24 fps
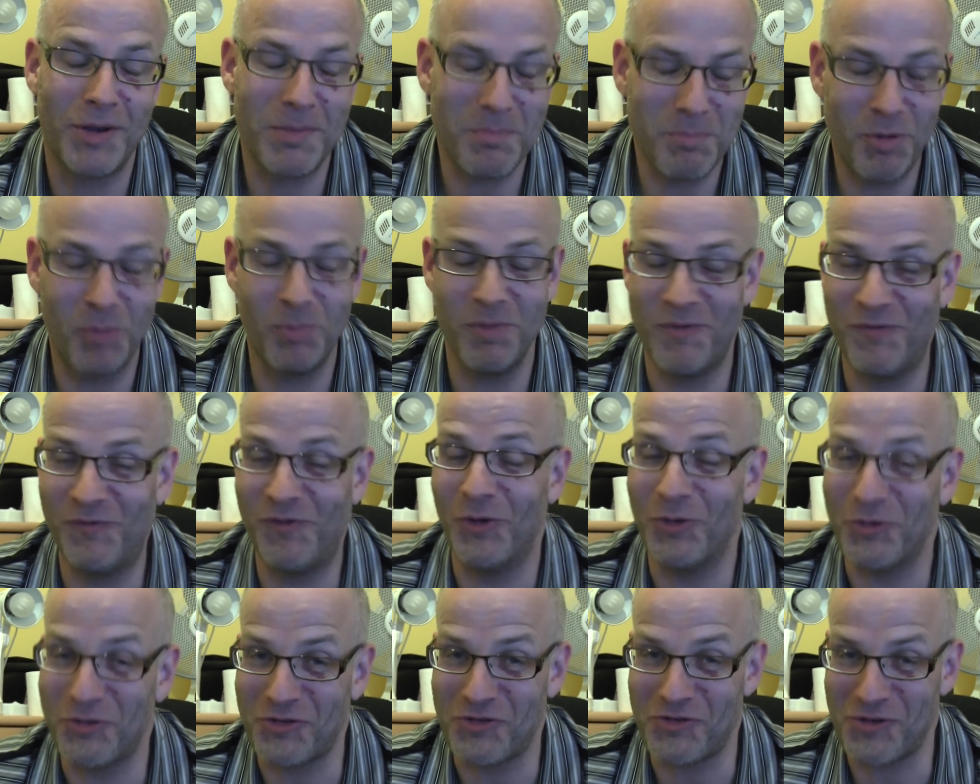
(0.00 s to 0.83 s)
put my
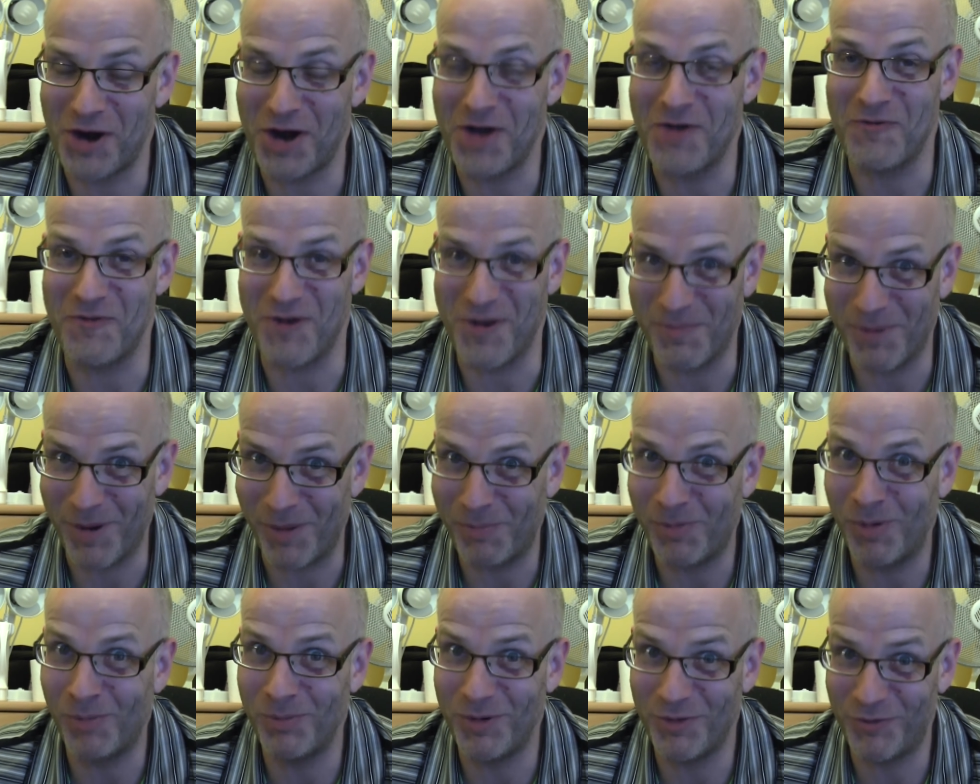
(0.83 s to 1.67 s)
foot straight through,
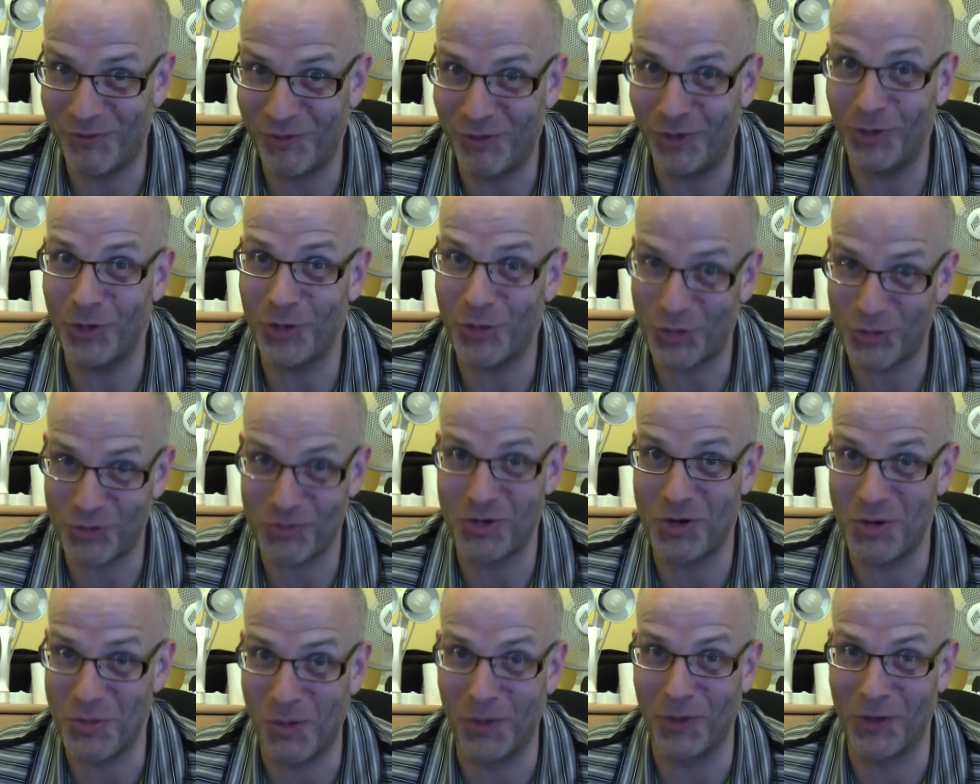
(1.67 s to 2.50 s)
but put my foot
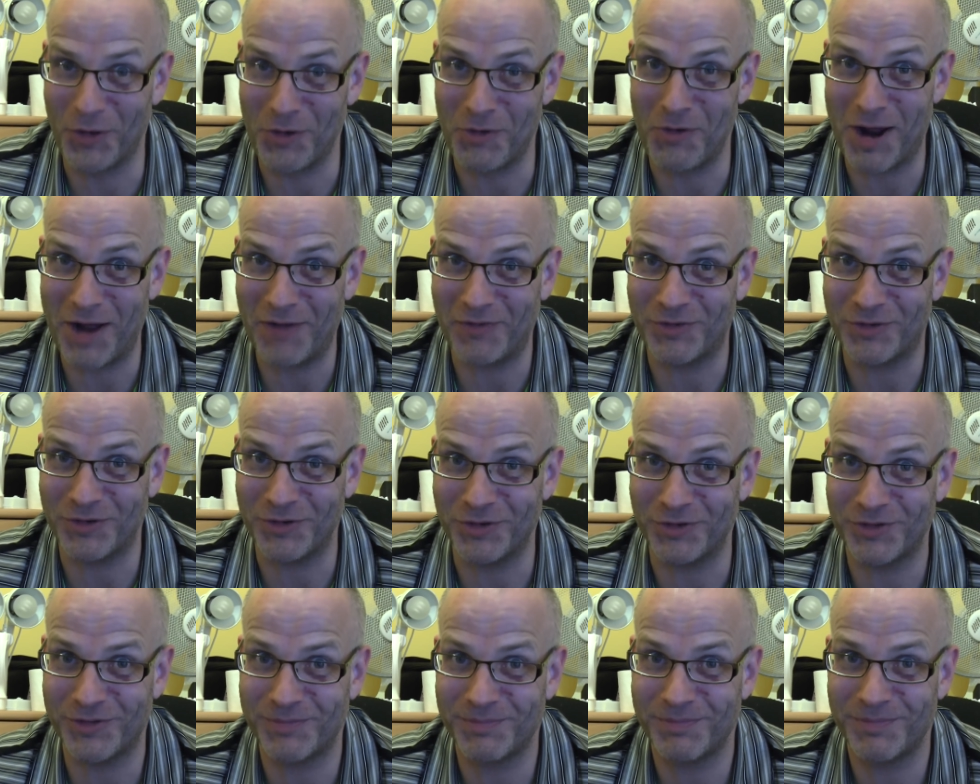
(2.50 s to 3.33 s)
through one of the
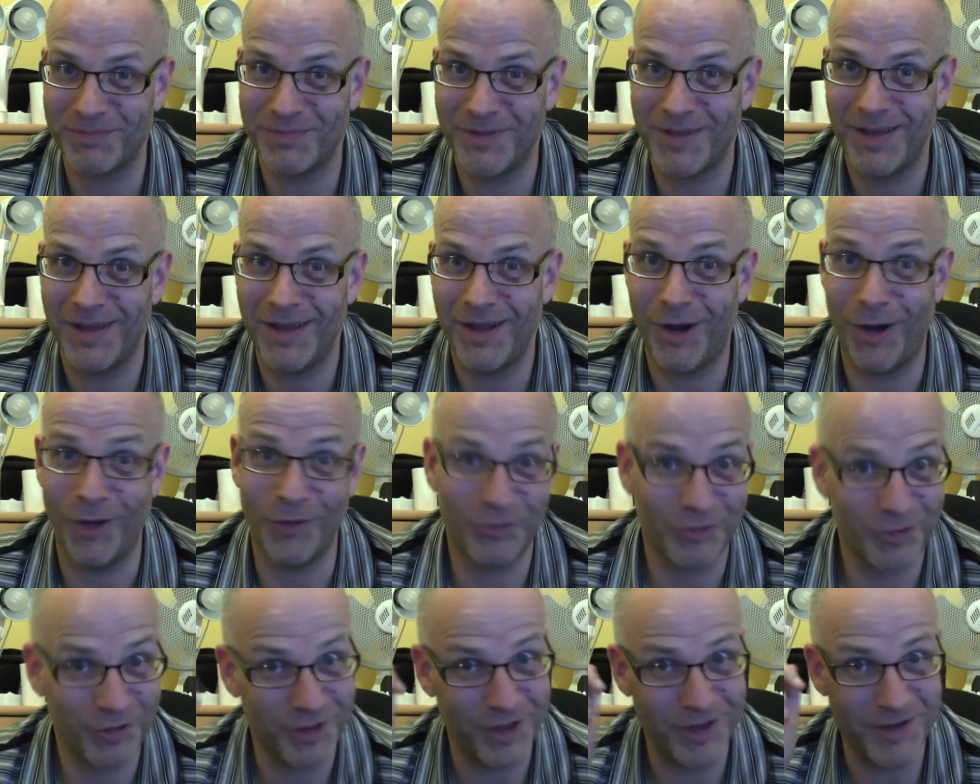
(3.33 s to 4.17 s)
rafters
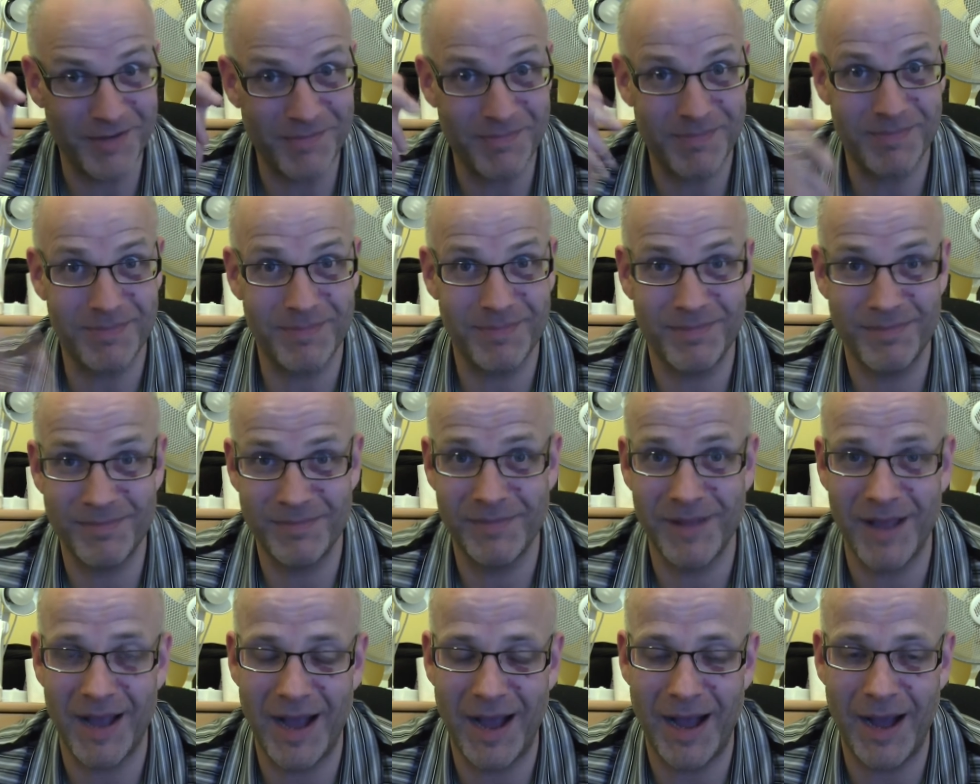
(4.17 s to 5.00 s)
onto the
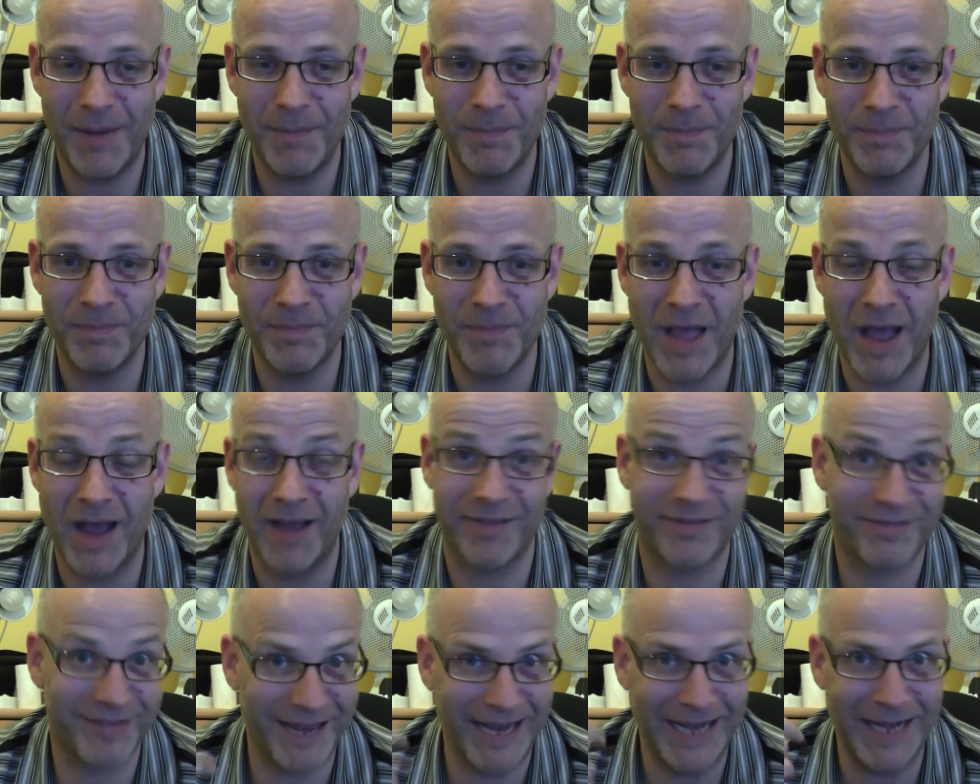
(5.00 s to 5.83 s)

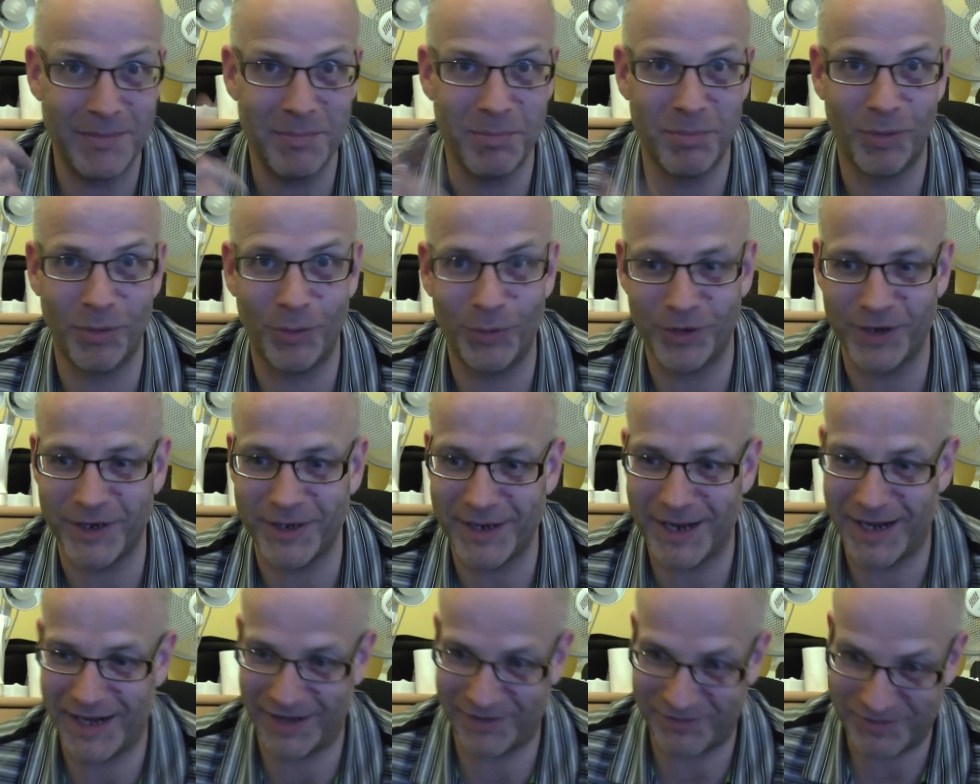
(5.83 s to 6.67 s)
ceiling boarding,
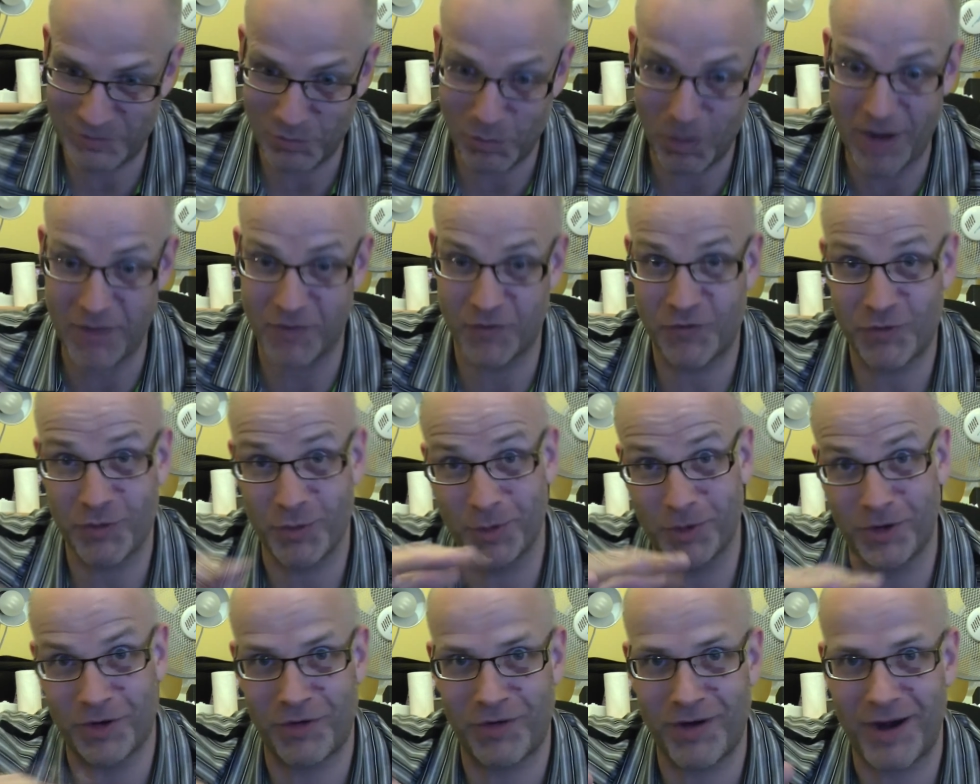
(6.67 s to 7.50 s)
and actually went through
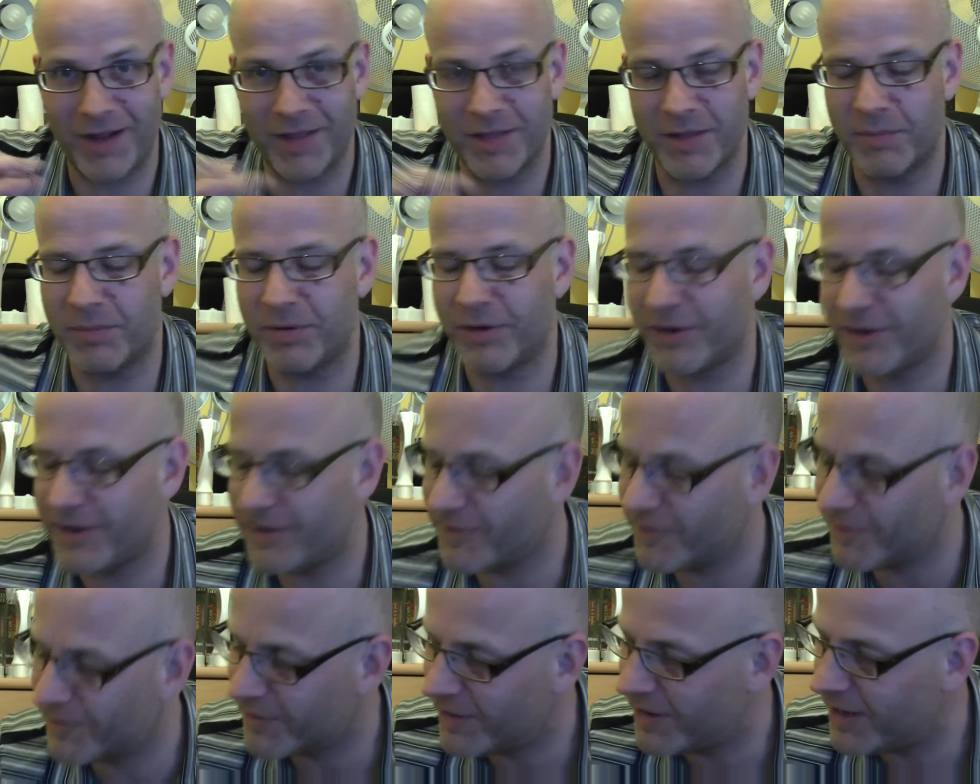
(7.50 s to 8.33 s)
and cracked the bloody
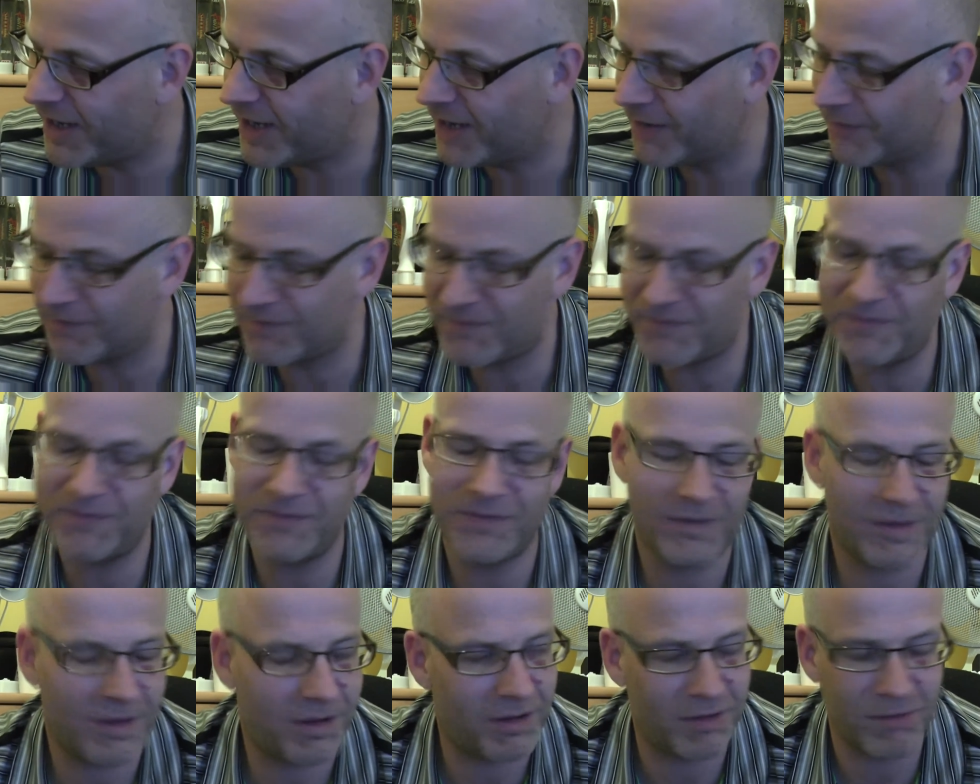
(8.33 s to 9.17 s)
ceiling.
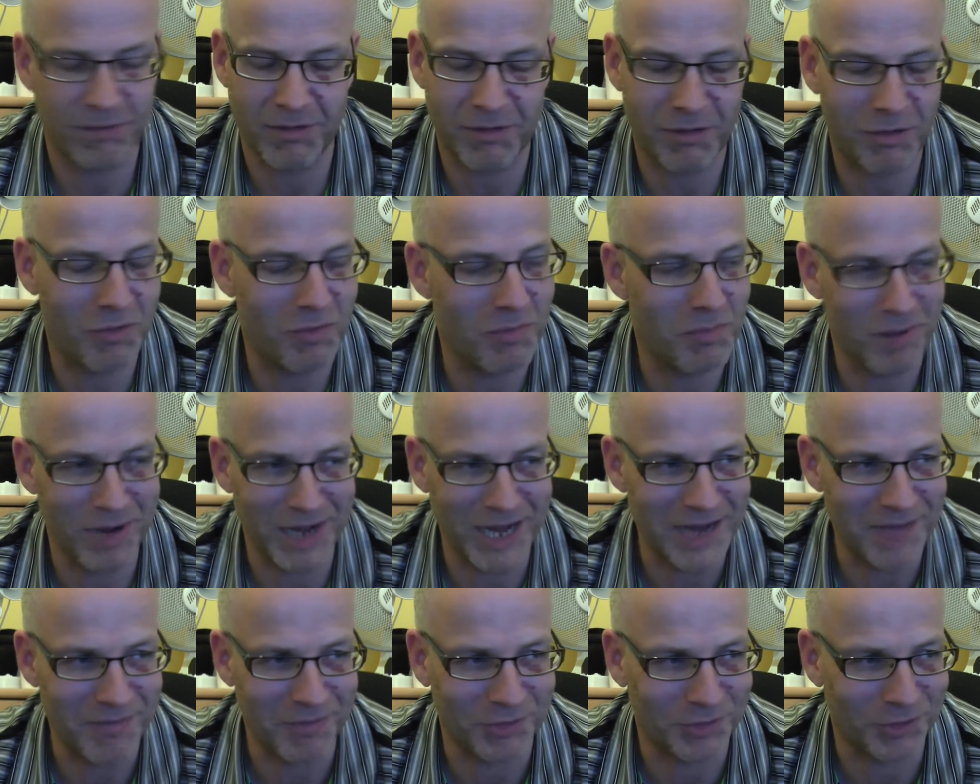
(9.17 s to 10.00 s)
I couldn't
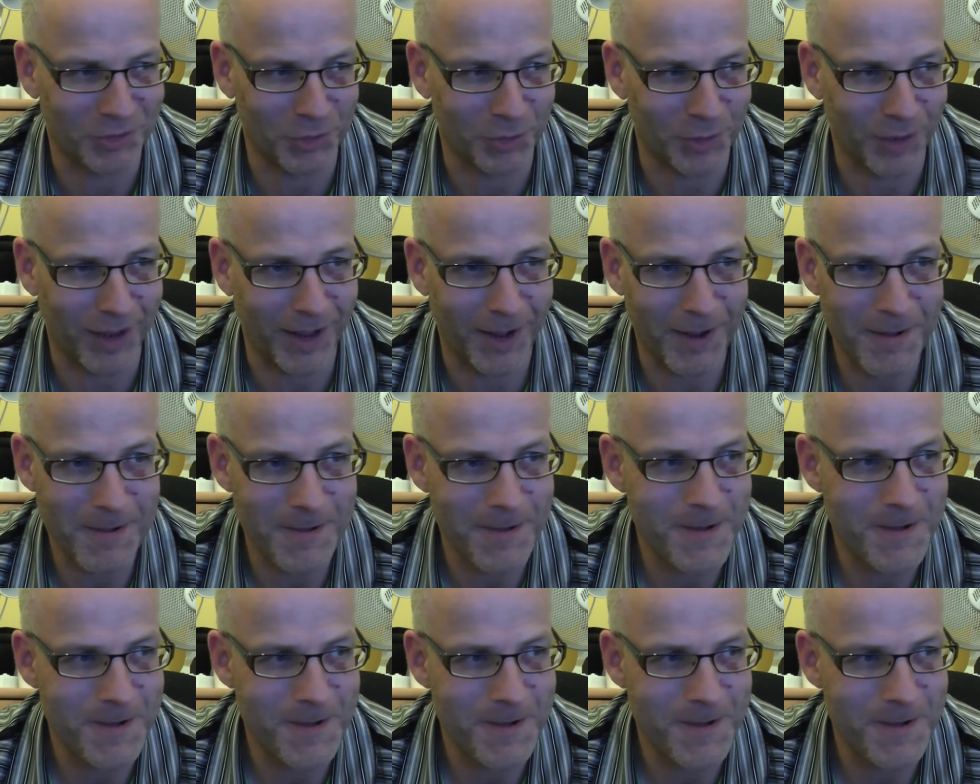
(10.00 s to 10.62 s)
believe I'd done that.